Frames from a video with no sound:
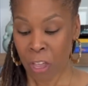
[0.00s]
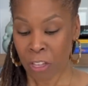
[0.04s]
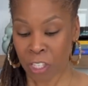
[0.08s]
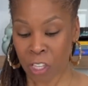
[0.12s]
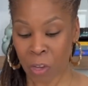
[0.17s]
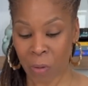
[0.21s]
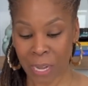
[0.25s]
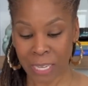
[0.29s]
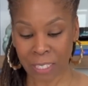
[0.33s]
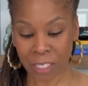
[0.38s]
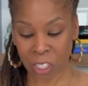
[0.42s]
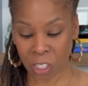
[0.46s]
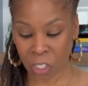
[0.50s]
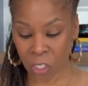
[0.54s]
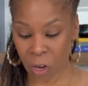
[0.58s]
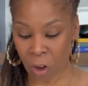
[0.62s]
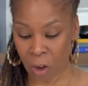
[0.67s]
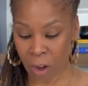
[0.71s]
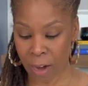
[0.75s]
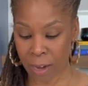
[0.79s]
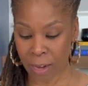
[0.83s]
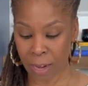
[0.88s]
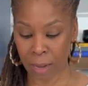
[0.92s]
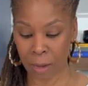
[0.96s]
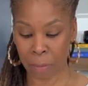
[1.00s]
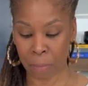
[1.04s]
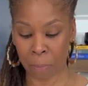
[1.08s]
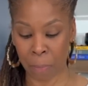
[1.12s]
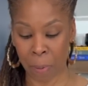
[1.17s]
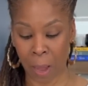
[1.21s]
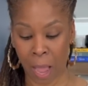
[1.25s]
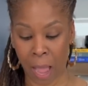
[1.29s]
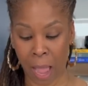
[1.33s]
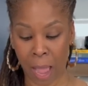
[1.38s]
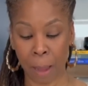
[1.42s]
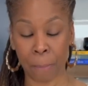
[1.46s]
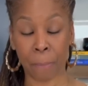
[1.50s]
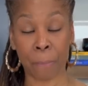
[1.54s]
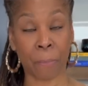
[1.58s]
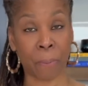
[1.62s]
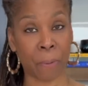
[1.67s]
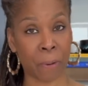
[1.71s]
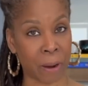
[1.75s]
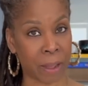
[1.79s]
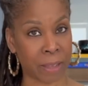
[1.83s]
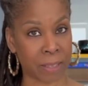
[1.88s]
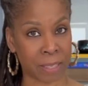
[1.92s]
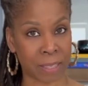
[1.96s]
So I started by
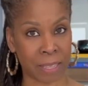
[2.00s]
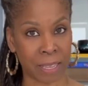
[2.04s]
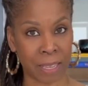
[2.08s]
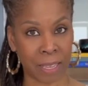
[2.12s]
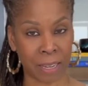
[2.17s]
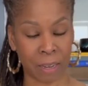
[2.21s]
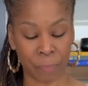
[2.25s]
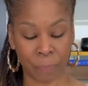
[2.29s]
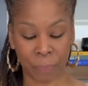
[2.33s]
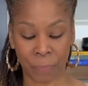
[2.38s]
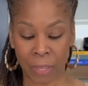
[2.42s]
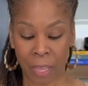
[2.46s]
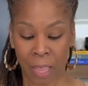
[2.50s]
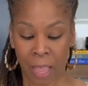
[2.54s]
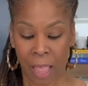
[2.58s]
pressing,